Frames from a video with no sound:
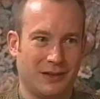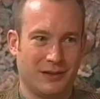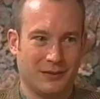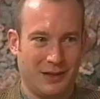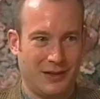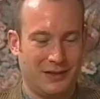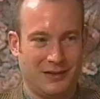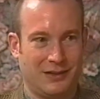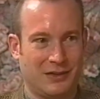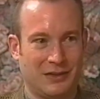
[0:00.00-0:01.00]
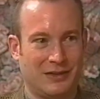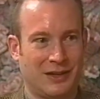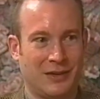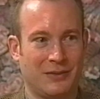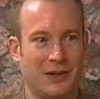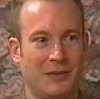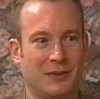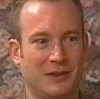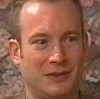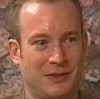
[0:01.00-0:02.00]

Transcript: You know, it just doesn't sound right when the